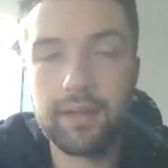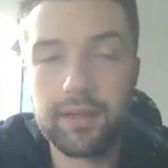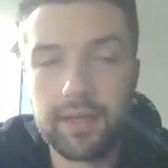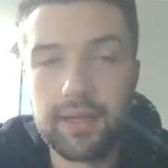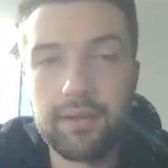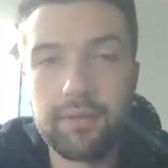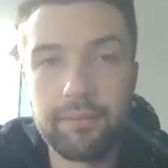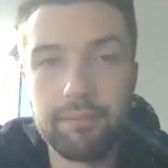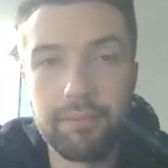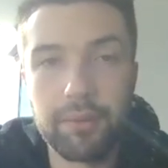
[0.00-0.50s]
like
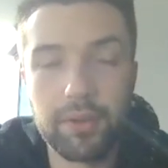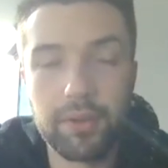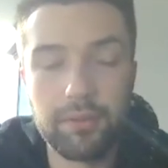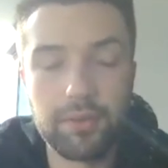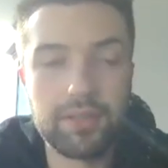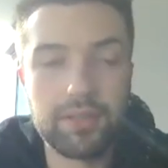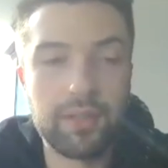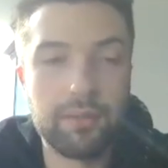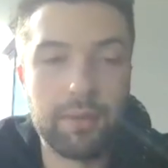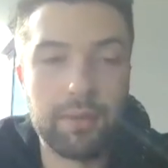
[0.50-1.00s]
even Book
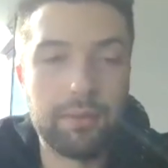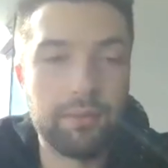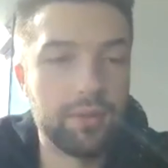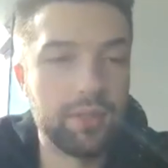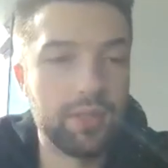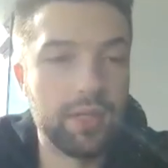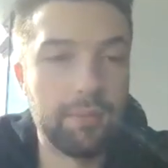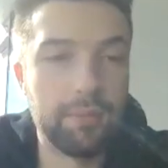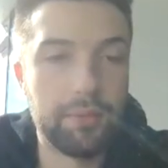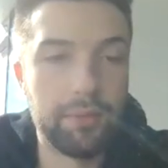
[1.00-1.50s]
was some
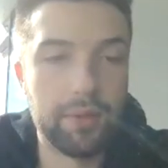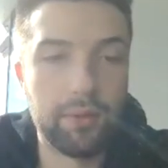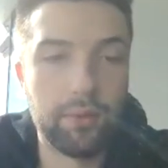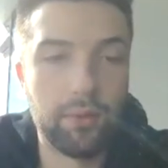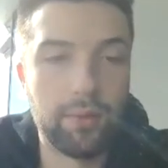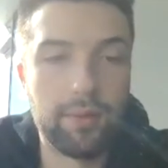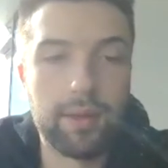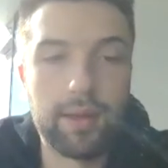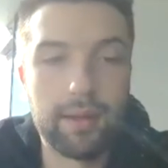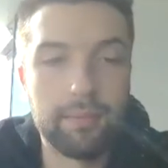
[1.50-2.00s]
people's top three
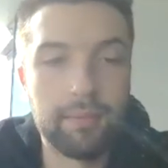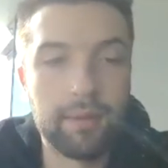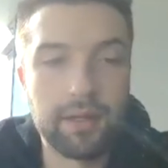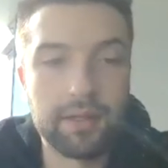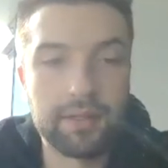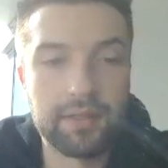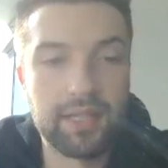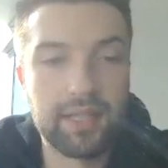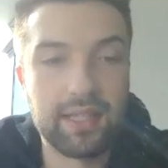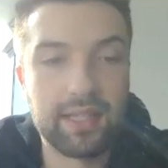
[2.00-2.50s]
quarterback. I'm not
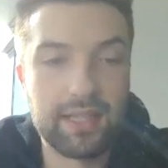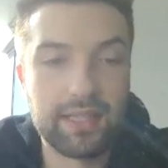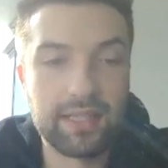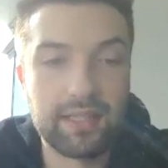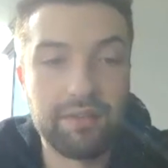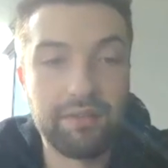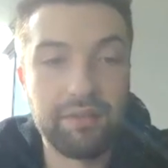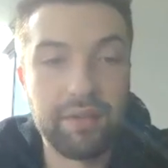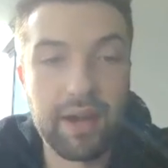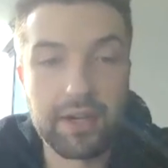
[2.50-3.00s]
going to say that
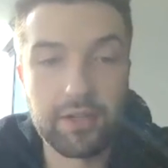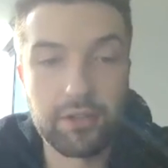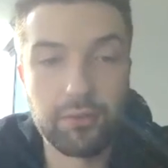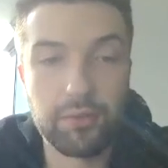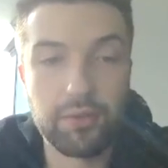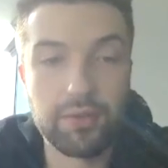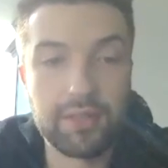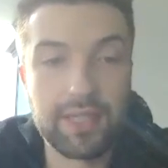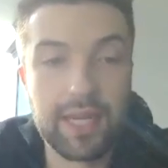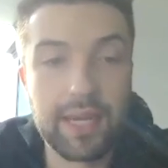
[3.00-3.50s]
that's a
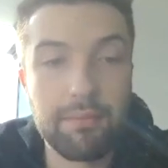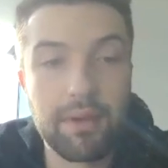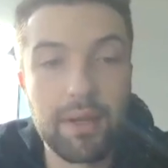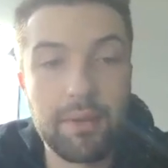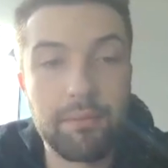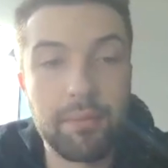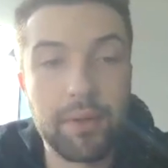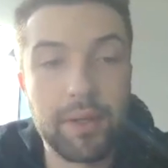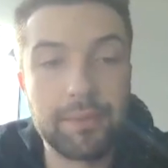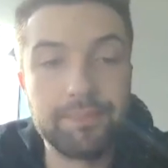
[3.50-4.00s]
factual
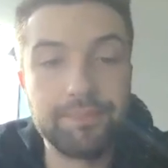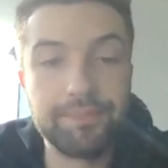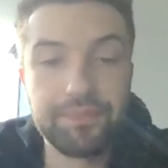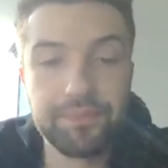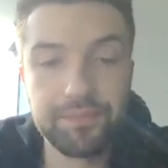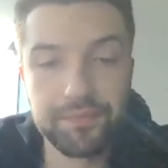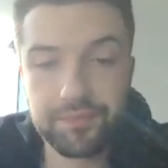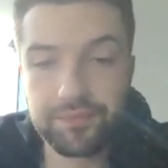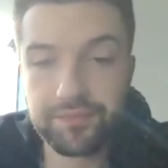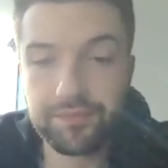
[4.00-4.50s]
statement, but
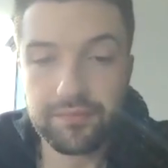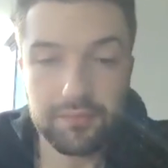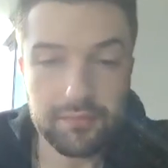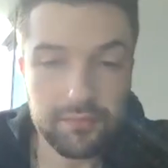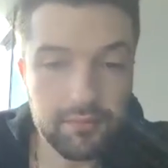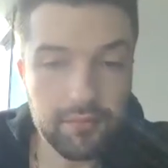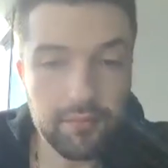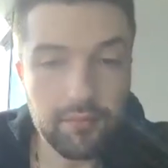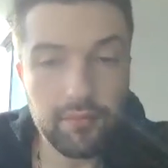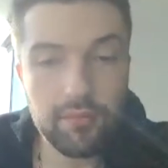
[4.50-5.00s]

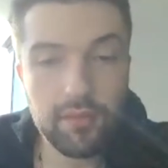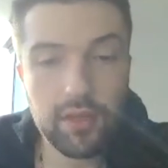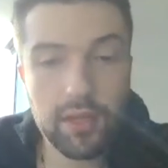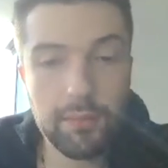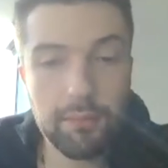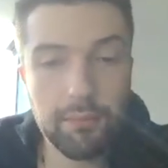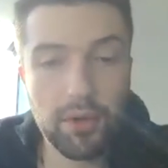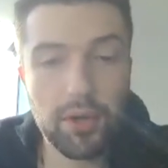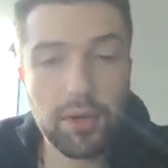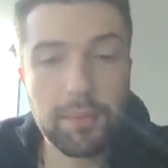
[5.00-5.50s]

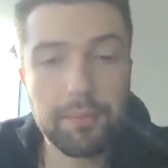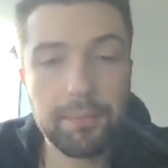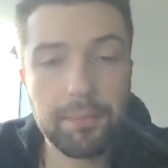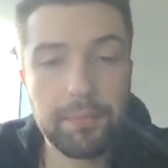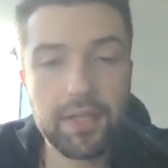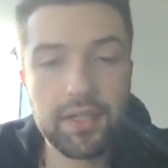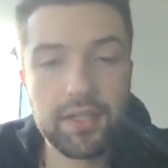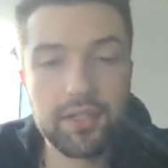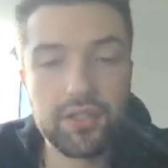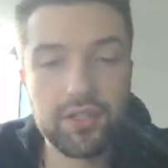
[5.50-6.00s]
Brock
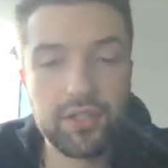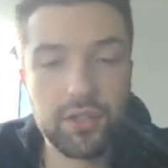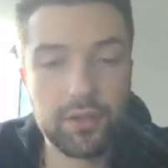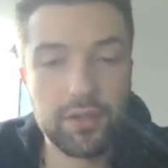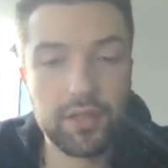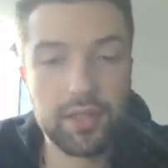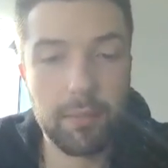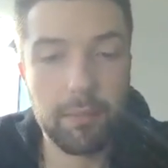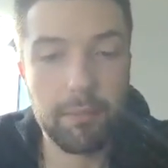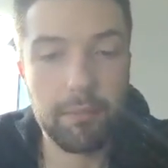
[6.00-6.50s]
Purdy could
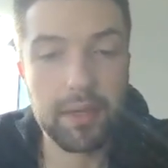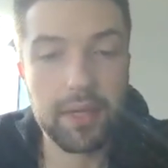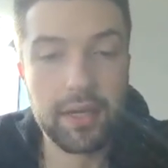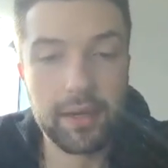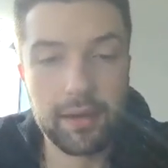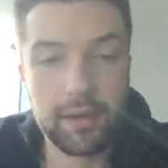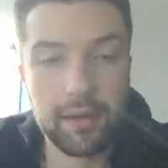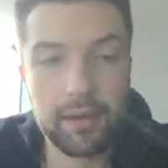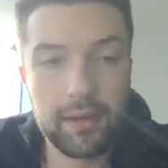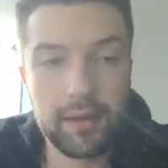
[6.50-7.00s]
certainly
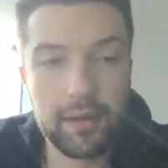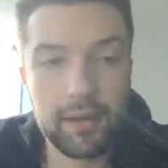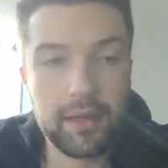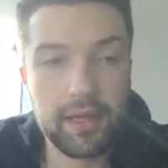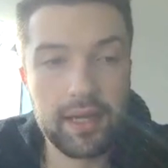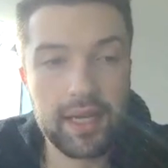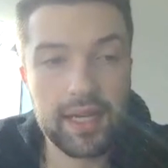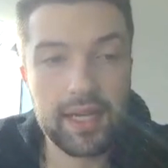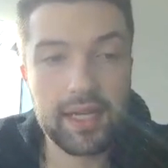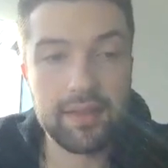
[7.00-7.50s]
be
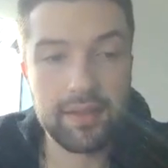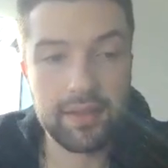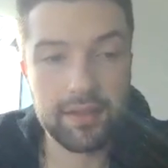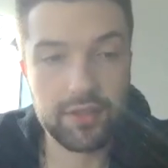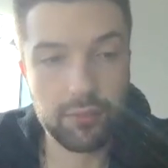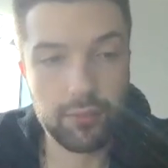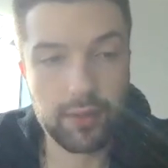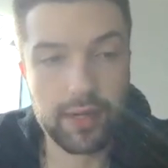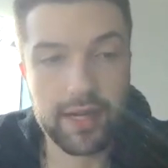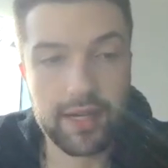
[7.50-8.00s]
in
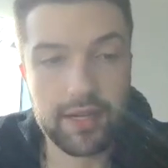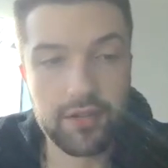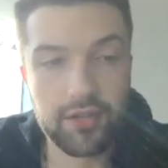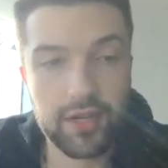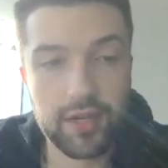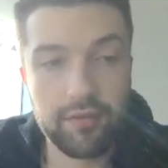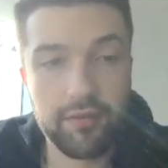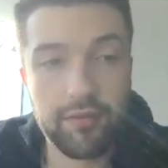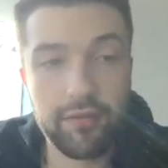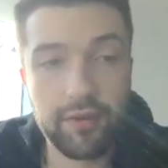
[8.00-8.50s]
this range.
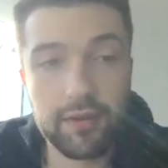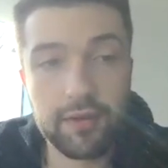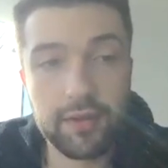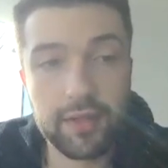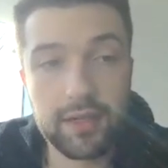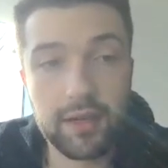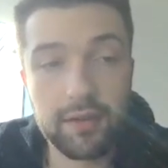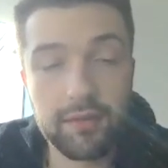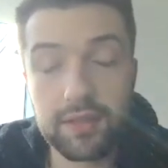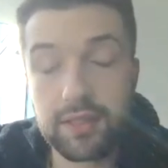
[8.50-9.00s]
And funnily
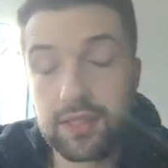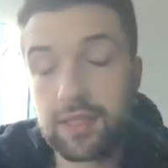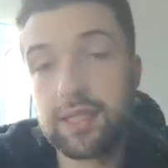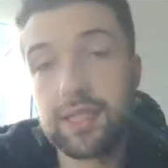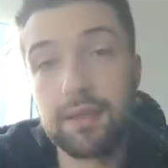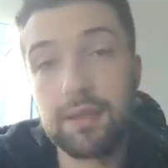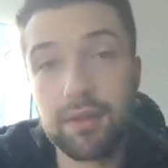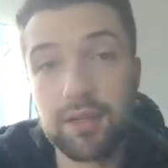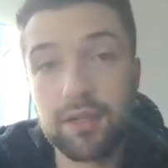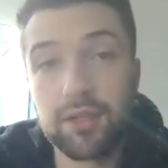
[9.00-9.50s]
enough, this is the
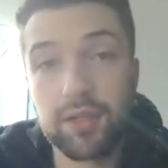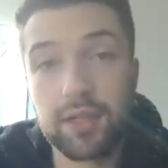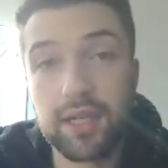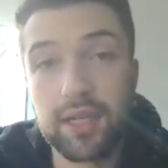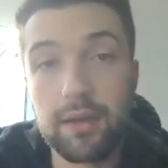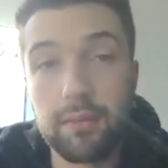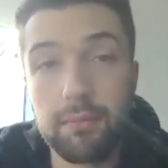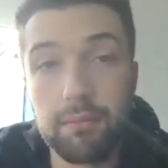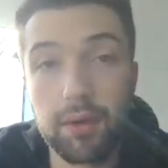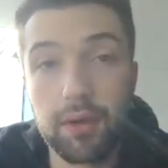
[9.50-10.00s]
team that took
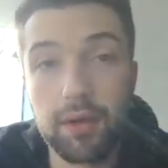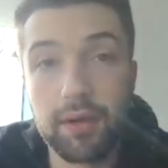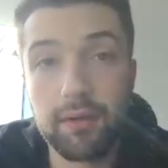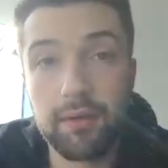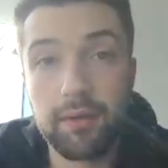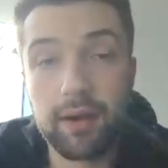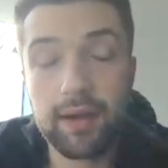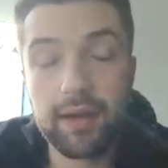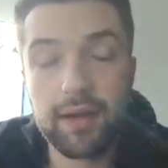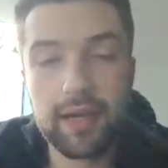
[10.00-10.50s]
Ian Book,
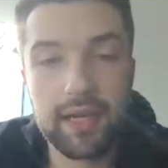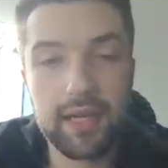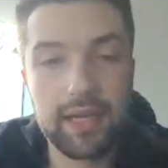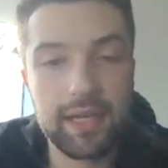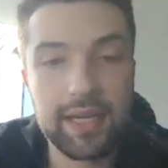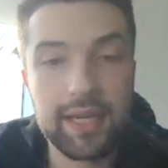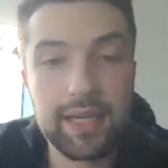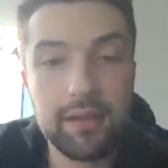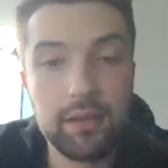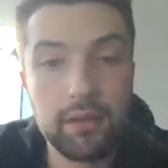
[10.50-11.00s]
right?
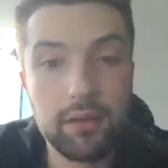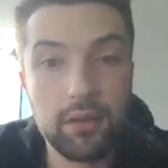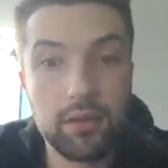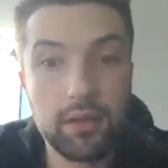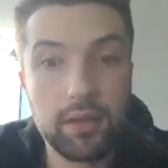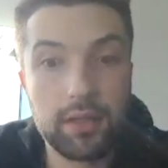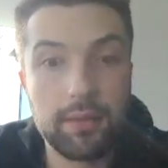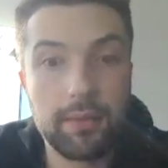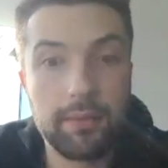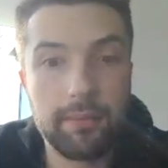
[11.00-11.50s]
And he
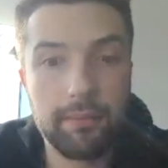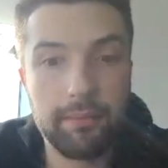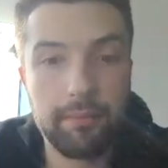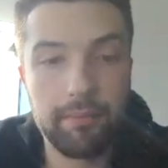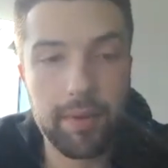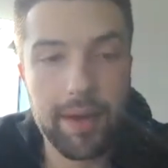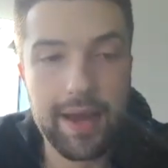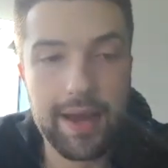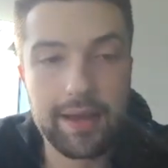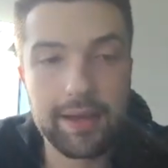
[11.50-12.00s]
looked
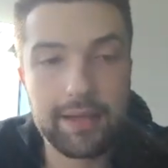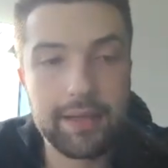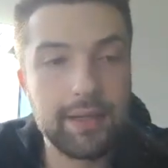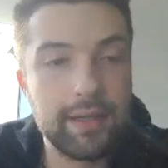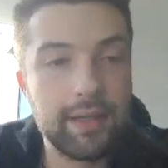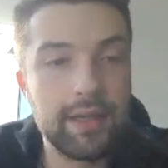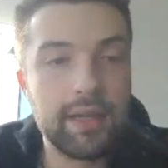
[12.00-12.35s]
bad.